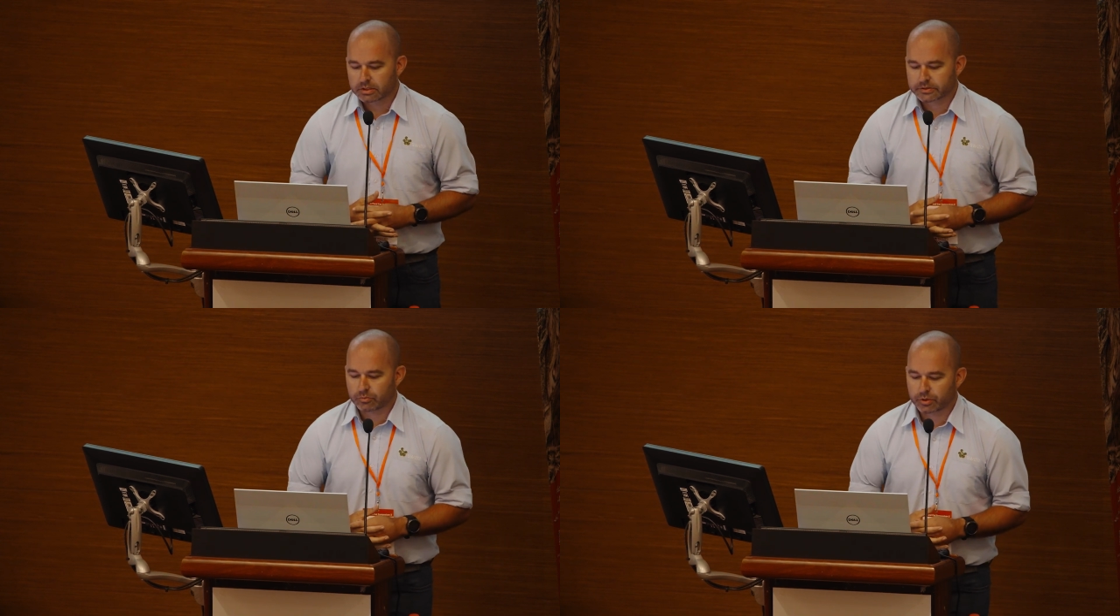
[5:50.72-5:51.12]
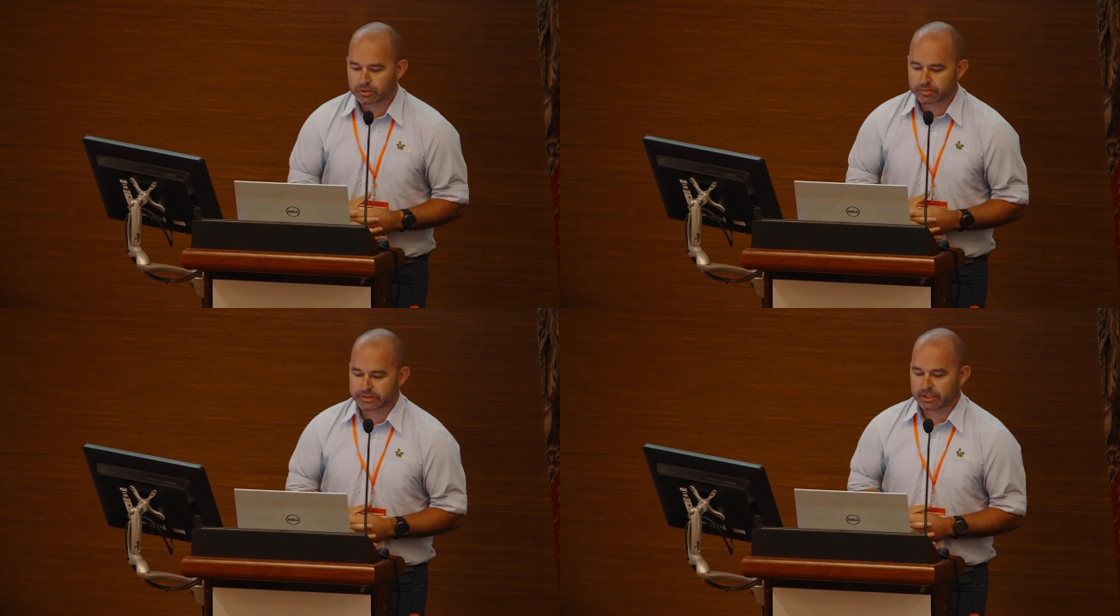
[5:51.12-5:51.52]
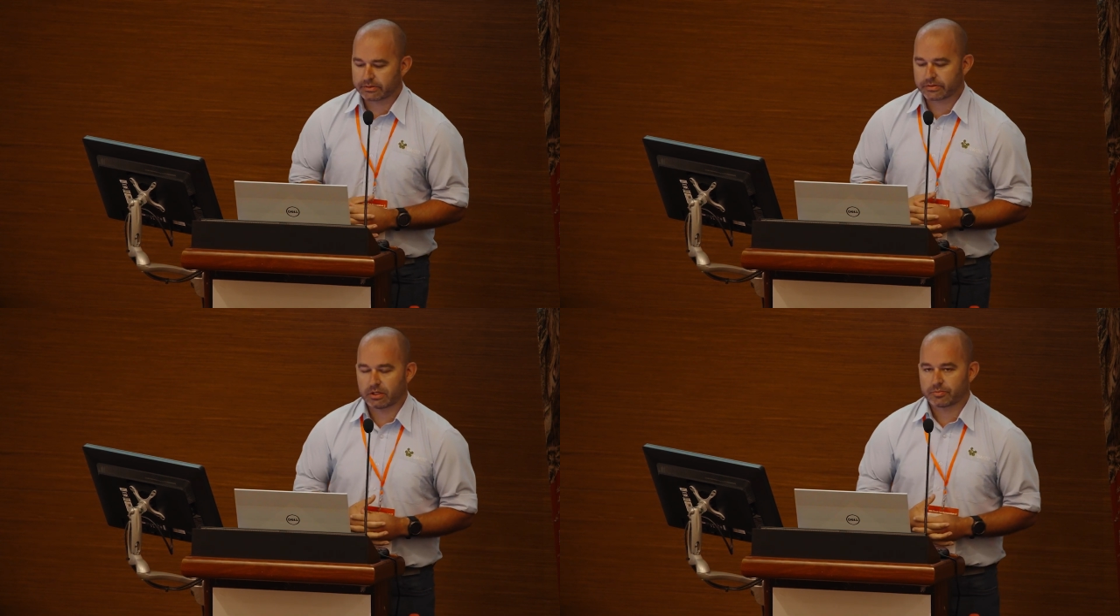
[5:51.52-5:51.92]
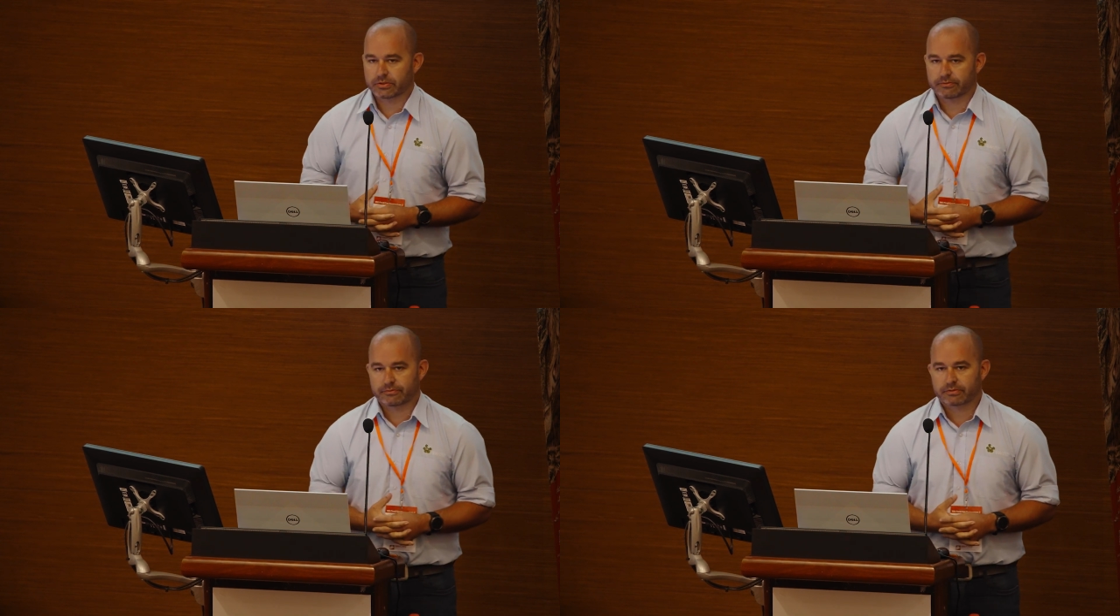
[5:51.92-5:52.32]
So what did we see in terms
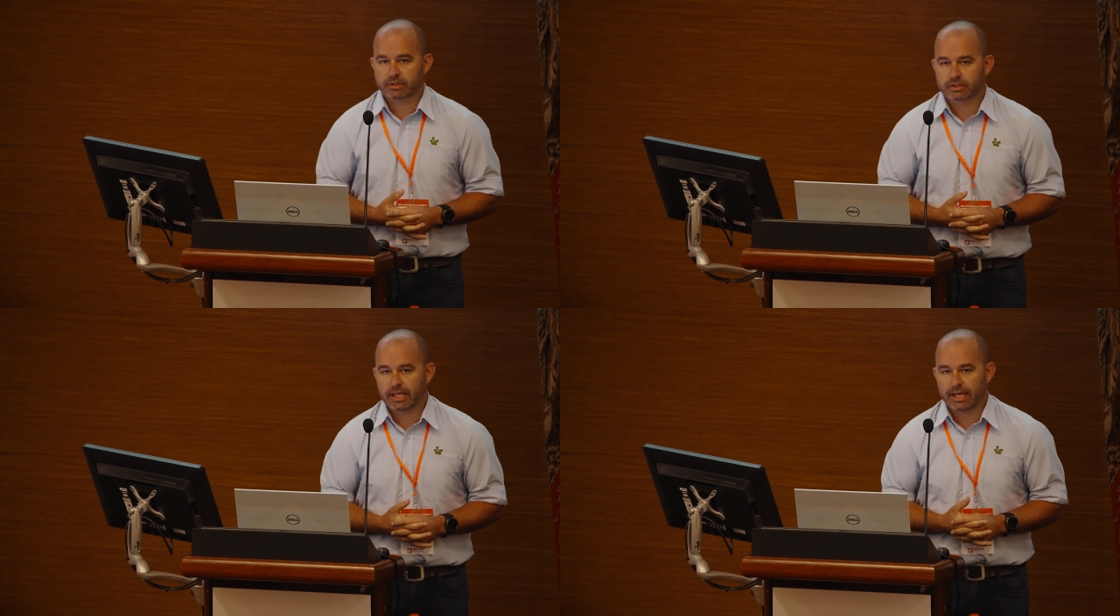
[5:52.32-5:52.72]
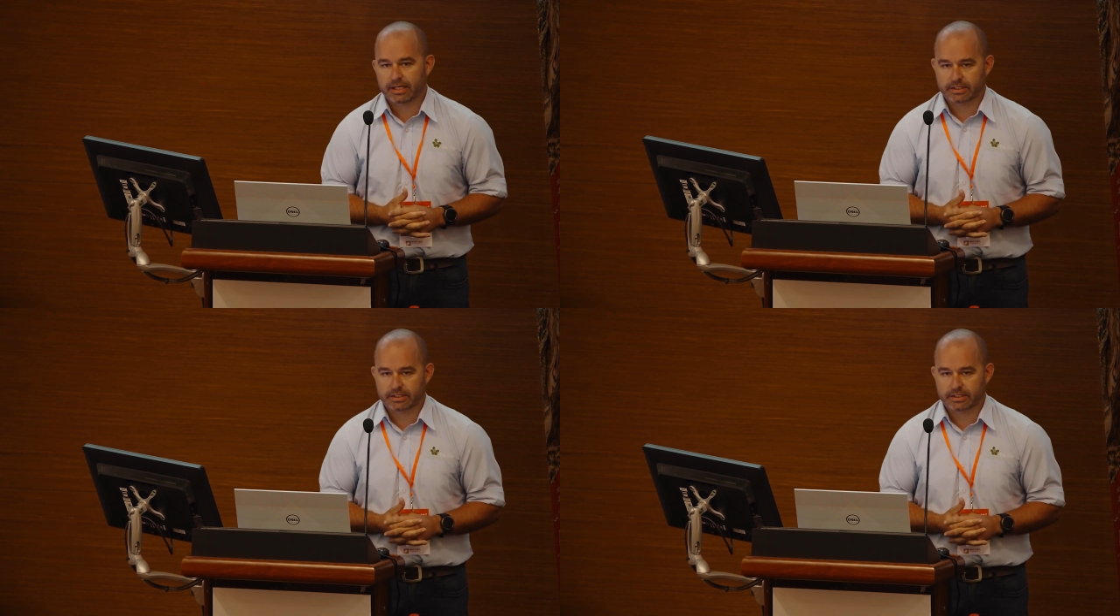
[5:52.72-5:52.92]
of cat